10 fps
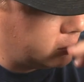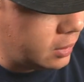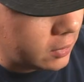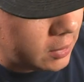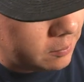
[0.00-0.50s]

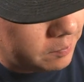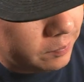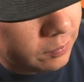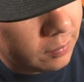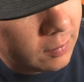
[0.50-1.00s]
Alright.
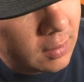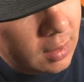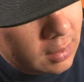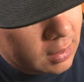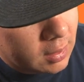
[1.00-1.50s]

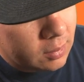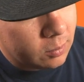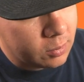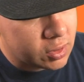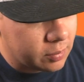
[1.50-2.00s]

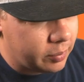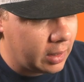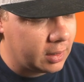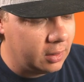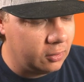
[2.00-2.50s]
We'll jump
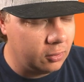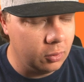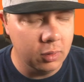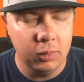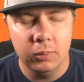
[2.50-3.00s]
back
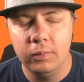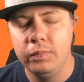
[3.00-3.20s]
into it.